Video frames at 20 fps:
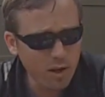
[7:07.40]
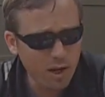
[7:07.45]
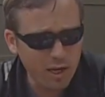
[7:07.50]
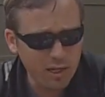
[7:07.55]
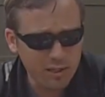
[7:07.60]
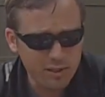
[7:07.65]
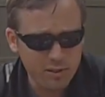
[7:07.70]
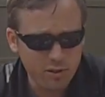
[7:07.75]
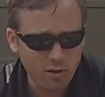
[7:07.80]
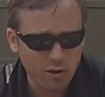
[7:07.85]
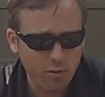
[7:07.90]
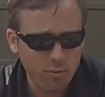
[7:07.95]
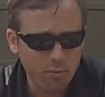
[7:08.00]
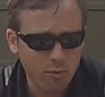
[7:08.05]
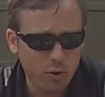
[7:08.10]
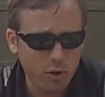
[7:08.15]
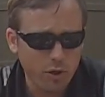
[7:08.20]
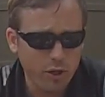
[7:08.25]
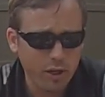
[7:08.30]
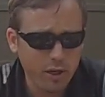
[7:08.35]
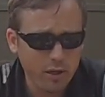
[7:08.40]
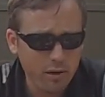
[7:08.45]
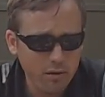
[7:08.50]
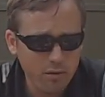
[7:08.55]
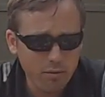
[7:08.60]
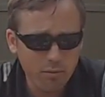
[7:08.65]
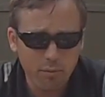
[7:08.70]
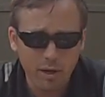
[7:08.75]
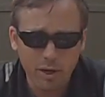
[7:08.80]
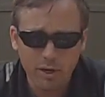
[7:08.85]
I start putting
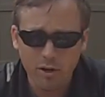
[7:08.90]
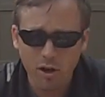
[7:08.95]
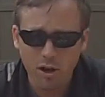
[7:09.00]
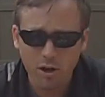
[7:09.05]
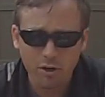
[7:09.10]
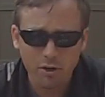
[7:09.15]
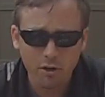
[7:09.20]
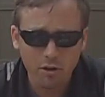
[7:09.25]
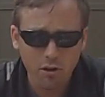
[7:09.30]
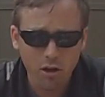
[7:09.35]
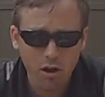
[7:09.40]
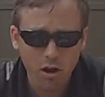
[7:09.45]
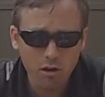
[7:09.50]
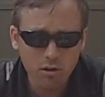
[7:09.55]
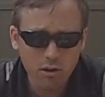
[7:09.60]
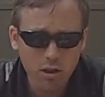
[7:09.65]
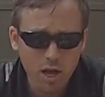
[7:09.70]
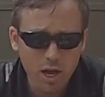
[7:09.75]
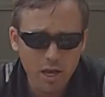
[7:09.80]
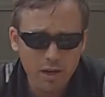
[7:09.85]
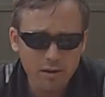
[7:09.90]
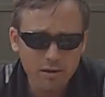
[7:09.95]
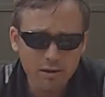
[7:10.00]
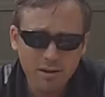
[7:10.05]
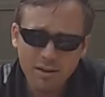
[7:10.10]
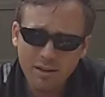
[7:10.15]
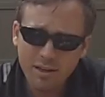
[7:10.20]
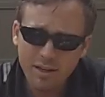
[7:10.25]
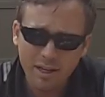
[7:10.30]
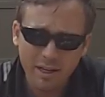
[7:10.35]
my dog in a long line
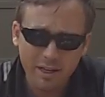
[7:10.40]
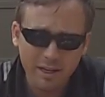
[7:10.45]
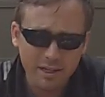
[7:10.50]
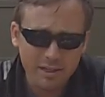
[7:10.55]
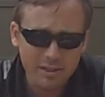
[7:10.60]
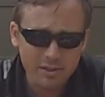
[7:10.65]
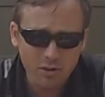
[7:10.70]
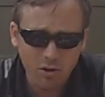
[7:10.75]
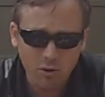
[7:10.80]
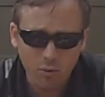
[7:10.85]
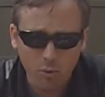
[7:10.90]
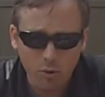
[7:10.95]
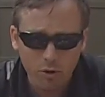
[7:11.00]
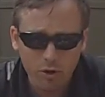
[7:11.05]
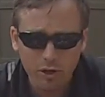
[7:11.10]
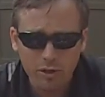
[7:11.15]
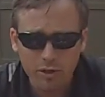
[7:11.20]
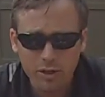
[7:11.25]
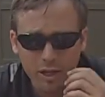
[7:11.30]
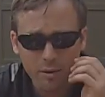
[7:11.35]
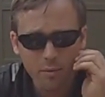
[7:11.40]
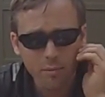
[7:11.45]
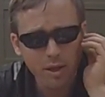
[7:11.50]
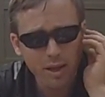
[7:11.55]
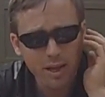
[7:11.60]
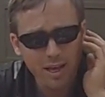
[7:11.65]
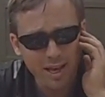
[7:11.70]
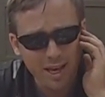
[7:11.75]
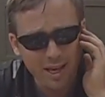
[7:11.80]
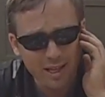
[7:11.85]
and I start working them
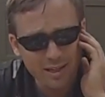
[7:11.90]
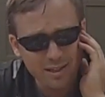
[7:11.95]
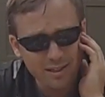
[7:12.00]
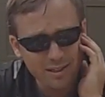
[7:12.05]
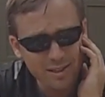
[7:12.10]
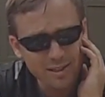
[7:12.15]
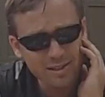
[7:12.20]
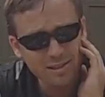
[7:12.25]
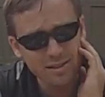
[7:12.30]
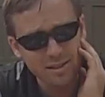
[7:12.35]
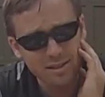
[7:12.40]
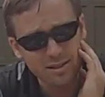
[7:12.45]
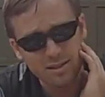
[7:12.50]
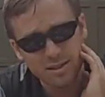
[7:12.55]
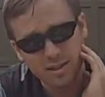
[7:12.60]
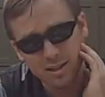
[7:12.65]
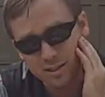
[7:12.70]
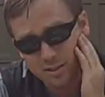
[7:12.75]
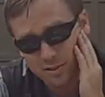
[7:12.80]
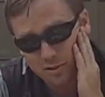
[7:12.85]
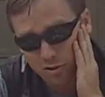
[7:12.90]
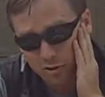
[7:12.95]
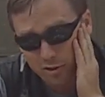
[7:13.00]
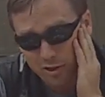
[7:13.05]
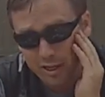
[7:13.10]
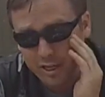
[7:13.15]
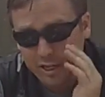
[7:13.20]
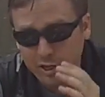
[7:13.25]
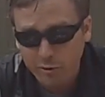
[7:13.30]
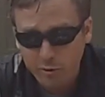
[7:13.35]
at a distance, and I start
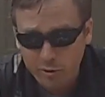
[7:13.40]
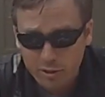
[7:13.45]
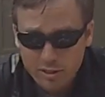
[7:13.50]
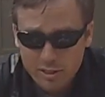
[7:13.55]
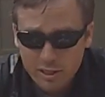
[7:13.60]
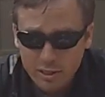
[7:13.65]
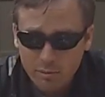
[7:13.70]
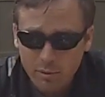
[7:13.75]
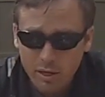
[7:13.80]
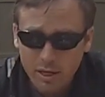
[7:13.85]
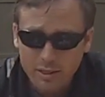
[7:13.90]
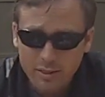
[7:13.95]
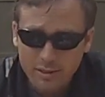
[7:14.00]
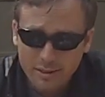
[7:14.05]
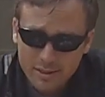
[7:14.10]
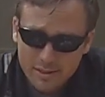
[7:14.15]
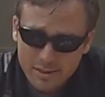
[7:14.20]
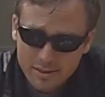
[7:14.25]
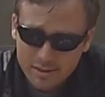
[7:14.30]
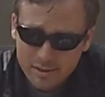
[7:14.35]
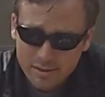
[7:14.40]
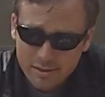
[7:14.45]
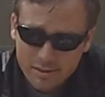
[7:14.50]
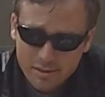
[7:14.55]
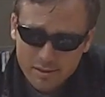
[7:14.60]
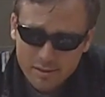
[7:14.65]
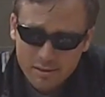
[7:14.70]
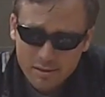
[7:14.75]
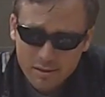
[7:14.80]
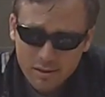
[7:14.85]
increasing my
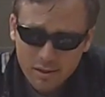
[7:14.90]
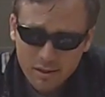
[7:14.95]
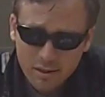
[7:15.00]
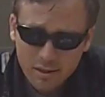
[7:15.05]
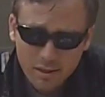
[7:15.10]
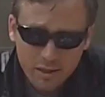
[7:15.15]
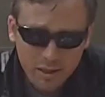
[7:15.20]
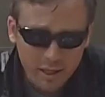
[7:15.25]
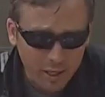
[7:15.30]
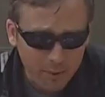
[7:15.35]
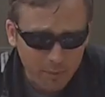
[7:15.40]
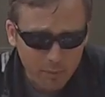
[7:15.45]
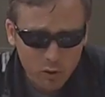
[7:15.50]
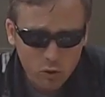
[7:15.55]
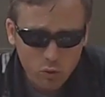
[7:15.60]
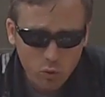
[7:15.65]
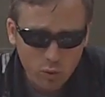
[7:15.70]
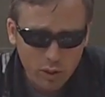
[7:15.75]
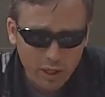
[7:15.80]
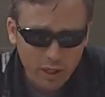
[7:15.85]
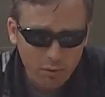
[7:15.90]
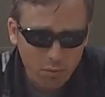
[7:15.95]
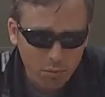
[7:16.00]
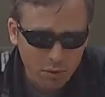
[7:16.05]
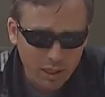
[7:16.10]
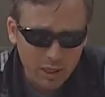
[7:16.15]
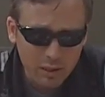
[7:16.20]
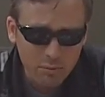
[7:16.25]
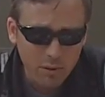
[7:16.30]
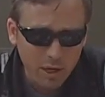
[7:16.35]
distance in between
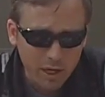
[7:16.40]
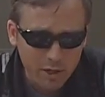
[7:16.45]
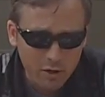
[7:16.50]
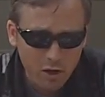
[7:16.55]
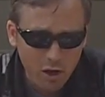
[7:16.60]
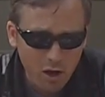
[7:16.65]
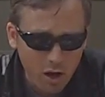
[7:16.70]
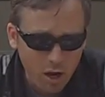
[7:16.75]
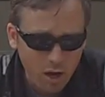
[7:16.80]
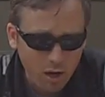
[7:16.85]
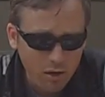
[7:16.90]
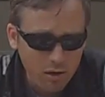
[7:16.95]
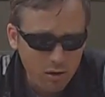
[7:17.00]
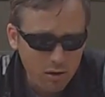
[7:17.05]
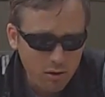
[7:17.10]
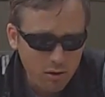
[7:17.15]
me and my dog